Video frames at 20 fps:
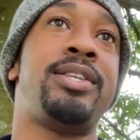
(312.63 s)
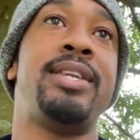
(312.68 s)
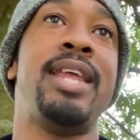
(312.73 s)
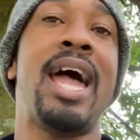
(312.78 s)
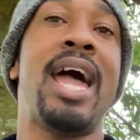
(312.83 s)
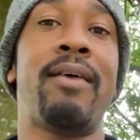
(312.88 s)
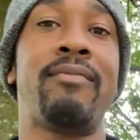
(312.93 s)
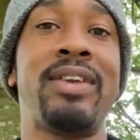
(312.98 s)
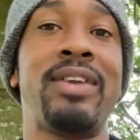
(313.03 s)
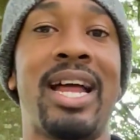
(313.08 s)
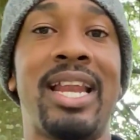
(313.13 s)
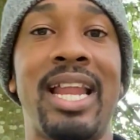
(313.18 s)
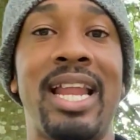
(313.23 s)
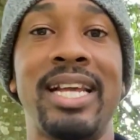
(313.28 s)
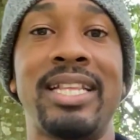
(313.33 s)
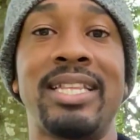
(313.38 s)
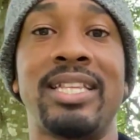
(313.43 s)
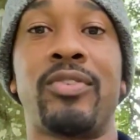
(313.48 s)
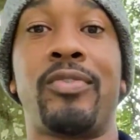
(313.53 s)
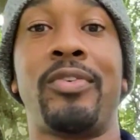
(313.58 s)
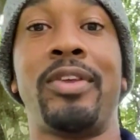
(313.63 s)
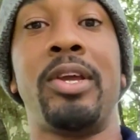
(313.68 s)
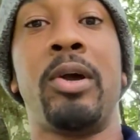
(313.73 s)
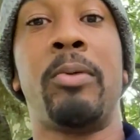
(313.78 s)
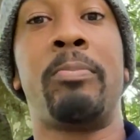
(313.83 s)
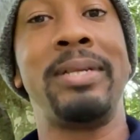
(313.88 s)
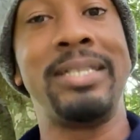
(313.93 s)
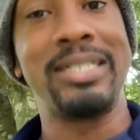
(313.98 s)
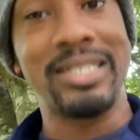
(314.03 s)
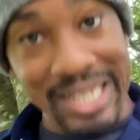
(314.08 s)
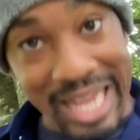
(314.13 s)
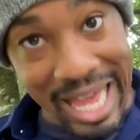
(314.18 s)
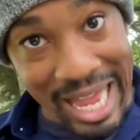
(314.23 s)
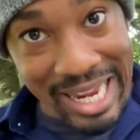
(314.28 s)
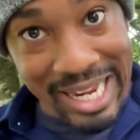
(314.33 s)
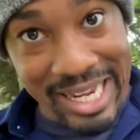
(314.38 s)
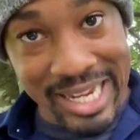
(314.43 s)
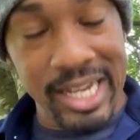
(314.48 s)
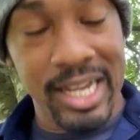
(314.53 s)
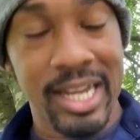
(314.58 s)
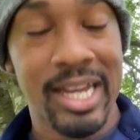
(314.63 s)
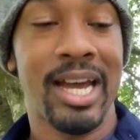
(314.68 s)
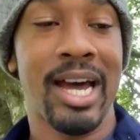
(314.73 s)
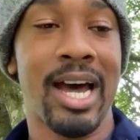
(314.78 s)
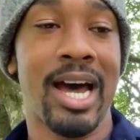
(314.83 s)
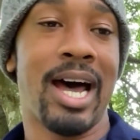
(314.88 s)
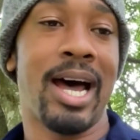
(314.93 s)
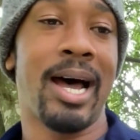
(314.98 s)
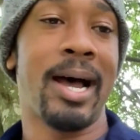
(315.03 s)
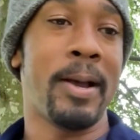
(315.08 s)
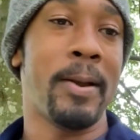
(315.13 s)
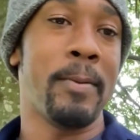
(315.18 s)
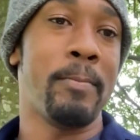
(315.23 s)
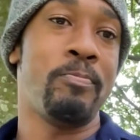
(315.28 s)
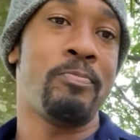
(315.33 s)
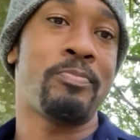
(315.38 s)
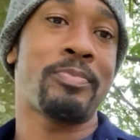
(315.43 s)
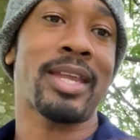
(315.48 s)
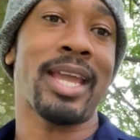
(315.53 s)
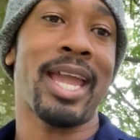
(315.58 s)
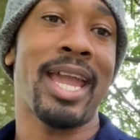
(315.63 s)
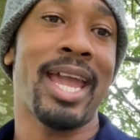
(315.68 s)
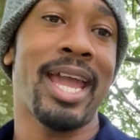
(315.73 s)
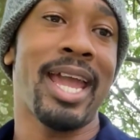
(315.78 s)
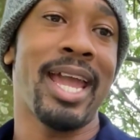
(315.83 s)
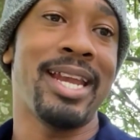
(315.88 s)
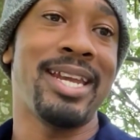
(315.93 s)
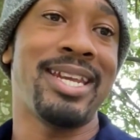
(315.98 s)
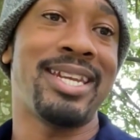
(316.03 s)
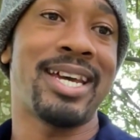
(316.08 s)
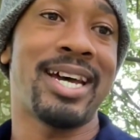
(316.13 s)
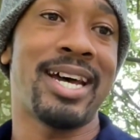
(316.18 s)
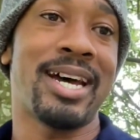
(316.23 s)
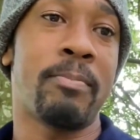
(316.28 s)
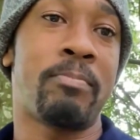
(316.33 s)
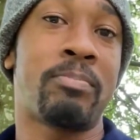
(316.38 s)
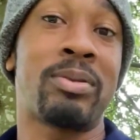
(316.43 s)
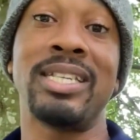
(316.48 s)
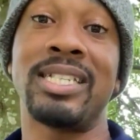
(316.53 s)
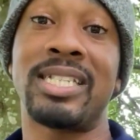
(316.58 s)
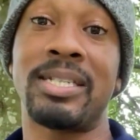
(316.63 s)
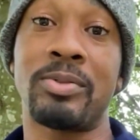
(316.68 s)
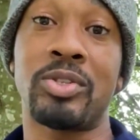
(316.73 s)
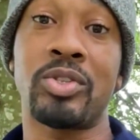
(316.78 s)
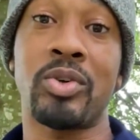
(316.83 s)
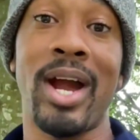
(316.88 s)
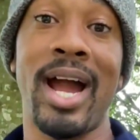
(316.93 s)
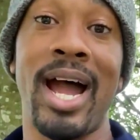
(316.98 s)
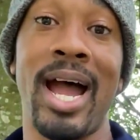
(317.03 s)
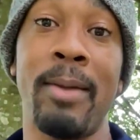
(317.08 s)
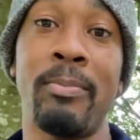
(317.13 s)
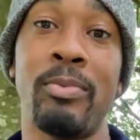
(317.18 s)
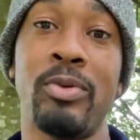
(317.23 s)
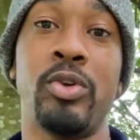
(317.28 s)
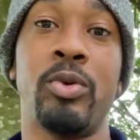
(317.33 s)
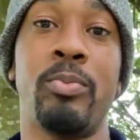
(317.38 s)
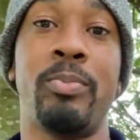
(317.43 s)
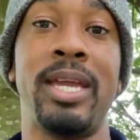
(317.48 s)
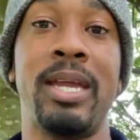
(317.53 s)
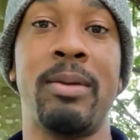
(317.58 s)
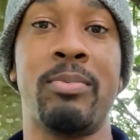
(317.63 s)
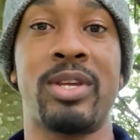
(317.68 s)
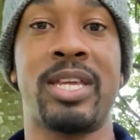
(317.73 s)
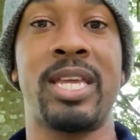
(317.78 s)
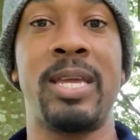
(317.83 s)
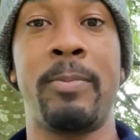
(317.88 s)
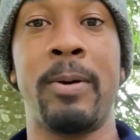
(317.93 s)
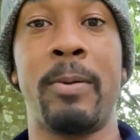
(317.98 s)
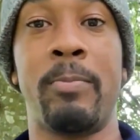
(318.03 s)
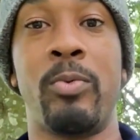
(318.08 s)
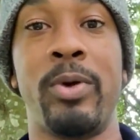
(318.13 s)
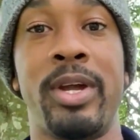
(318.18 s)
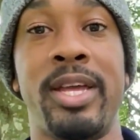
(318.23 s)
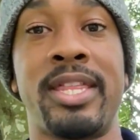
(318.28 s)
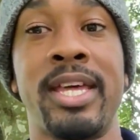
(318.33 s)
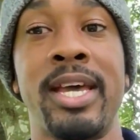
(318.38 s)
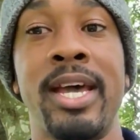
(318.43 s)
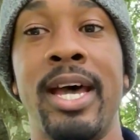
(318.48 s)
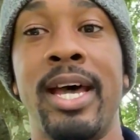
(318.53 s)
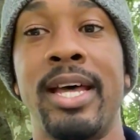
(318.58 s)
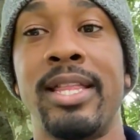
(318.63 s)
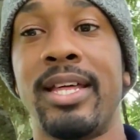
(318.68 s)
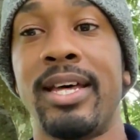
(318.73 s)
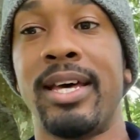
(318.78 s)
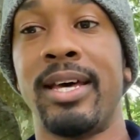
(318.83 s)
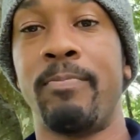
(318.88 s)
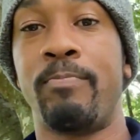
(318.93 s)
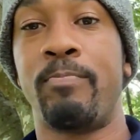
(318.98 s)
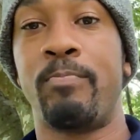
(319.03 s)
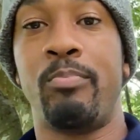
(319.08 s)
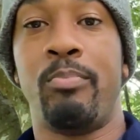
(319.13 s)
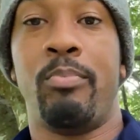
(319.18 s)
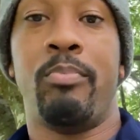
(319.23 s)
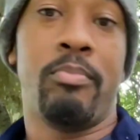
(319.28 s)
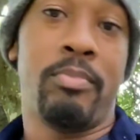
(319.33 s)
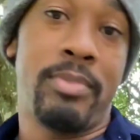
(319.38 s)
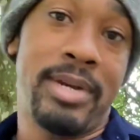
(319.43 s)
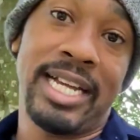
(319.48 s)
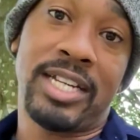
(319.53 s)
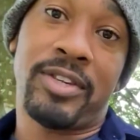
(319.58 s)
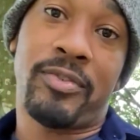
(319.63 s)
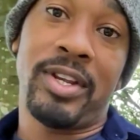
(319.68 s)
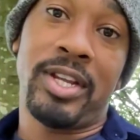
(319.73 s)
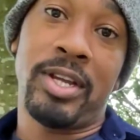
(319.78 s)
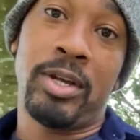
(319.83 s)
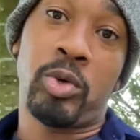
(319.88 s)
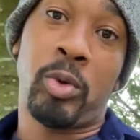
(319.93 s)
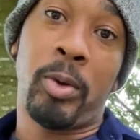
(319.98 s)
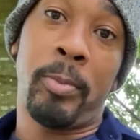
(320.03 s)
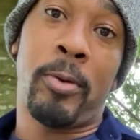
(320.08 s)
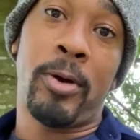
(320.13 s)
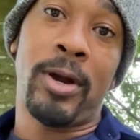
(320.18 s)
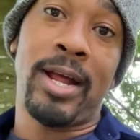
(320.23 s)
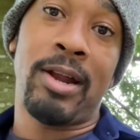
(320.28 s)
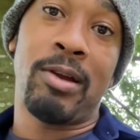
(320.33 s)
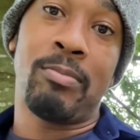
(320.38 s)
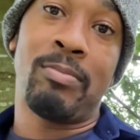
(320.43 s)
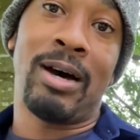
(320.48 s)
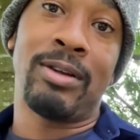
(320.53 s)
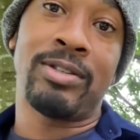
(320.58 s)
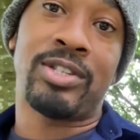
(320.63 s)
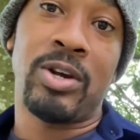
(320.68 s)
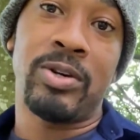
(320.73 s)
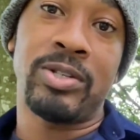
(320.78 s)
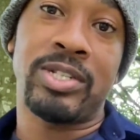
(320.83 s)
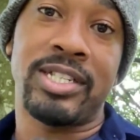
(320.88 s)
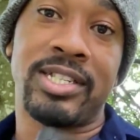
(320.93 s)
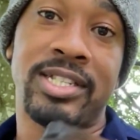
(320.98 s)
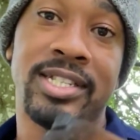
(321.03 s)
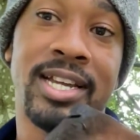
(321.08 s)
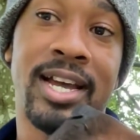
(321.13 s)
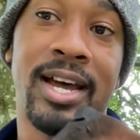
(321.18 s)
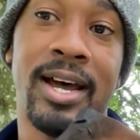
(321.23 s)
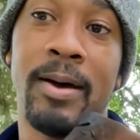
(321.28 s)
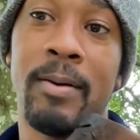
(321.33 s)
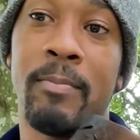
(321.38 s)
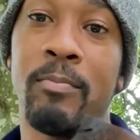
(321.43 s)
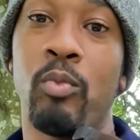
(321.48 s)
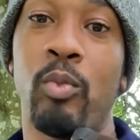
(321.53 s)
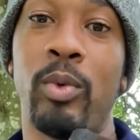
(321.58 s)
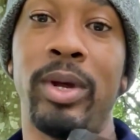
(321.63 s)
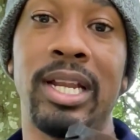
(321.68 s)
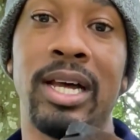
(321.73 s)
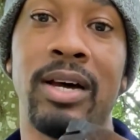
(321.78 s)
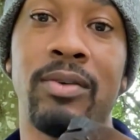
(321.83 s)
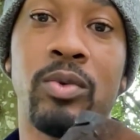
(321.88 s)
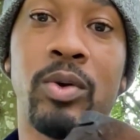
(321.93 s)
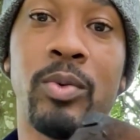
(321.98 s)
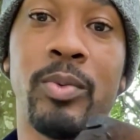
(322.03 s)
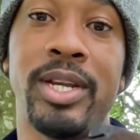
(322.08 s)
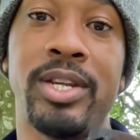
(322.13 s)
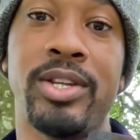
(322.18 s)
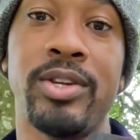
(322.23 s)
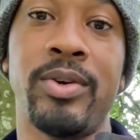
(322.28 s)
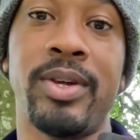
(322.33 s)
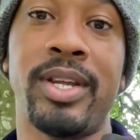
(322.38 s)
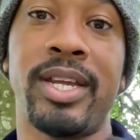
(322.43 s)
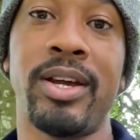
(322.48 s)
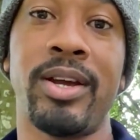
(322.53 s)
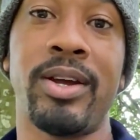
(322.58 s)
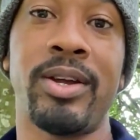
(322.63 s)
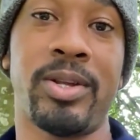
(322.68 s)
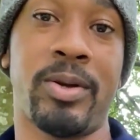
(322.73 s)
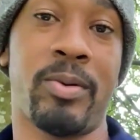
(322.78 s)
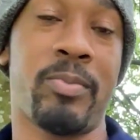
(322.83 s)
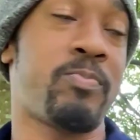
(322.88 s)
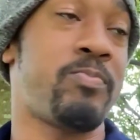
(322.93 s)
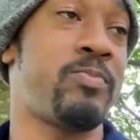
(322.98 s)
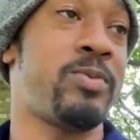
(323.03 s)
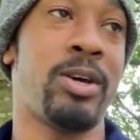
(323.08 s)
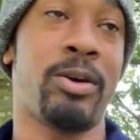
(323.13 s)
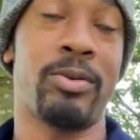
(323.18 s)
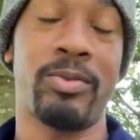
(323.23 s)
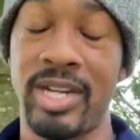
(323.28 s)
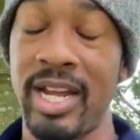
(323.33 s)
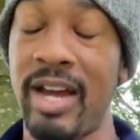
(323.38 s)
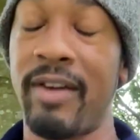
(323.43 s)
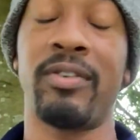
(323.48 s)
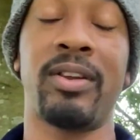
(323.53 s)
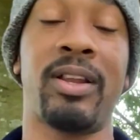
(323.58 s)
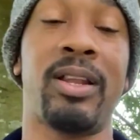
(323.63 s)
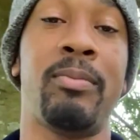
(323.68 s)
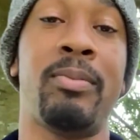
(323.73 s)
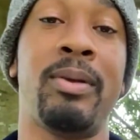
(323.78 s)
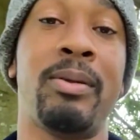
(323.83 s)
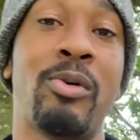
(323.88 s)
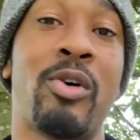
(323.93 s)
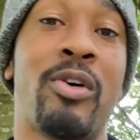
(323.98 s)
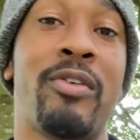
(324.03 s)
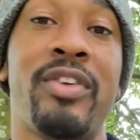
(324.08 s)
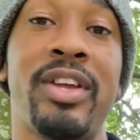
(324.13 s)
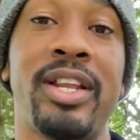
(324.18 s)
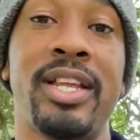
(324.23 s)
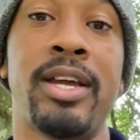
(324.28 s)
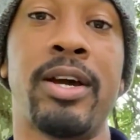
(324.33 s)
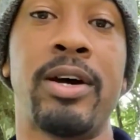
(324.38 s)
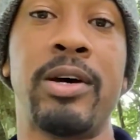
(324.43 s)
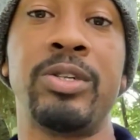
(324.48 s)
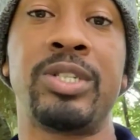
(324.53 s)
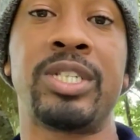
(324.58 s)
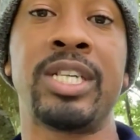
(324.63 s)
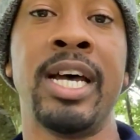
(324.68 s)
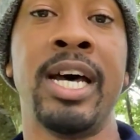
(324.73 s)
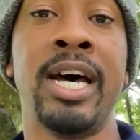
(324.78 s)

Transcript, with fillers: have not liked this video, please like, um, and uh, please subscribe, and you'll be able to keep up with the next videos we put out about Tosas. Um, we love what we do here. There'll, there'll definitely be more videos.